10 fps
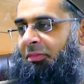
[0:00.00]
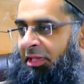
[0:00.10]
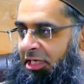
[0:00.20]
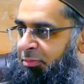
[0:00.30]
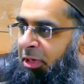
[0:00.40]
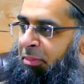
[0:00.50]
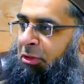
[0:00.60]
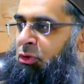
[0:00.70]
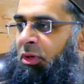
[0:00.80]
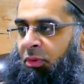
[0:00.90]
these people
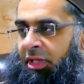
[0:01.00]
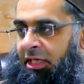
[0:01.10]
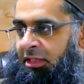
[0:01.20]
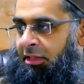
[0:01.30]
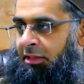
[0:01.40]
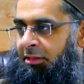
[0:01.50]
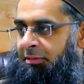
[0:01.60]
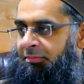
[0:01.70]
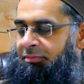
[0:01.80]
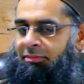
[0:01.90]
doing what they did.
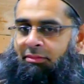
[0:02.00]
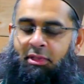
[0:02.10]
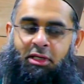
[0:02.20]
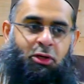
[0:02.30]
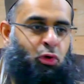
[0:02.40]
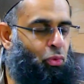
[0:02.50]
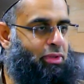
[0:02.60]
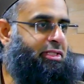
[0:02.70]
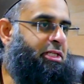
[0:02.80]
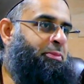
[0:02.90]
Who
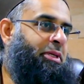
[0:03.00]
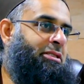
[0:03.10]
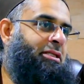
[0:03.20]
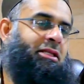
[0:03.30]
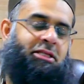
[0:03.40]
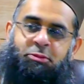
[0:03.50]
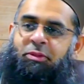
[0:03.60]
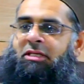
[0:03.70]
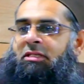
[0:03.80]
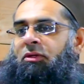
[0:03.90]
was this person? This
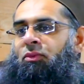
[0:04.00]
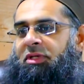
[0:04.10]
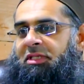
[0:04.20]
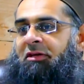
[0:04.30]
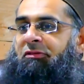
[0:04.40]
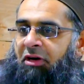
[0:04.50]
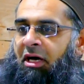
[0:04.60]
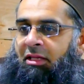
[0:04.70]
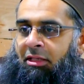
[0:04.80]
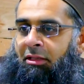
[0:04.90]
person was the
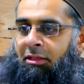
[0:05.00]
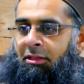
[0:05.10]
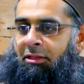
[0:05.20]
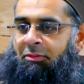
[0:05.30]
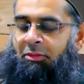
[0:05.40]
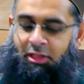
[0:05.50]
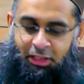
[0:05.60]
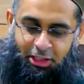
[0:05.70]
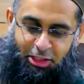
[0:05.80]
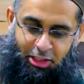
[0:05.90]
father
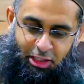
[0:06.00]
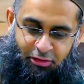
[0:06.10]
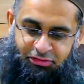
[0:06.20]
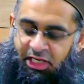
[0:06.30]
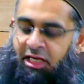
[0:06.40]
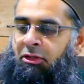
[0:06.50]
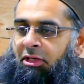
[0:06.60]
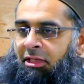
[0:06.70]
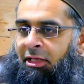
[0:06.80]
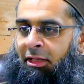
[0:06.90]
of Sa'id
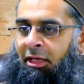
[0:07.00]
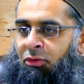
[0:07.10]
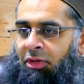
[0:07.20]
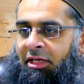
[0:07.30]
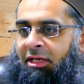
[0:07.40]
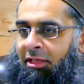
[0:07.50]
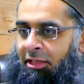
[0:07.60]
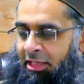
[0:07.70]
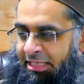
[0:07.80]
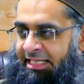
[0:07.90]
radiallahu anhu,
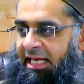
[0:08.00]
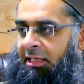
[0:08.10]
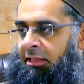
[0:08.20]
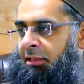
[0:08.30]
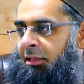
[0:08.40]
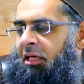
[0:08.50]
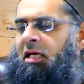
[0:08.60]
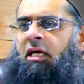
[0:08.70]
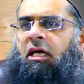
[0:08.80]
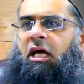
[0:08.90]
Zayd.
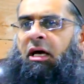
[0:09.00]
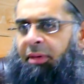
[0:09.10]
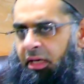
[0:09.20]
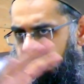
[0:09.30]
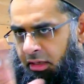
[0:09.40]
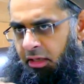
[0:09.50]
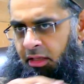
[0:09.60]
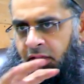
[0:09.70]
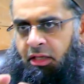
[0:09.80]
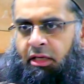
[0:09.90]
Among
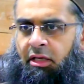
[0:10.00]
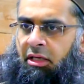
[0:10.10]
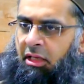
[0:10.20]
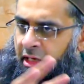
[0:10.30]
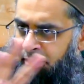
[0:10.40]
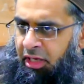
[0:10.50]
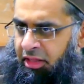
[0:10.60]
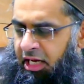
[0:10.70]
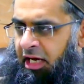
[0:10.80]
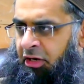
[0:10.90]

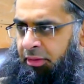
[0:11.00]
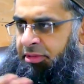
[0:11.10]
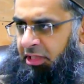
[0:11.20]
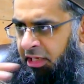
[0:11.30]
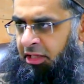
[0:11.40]
the Arabs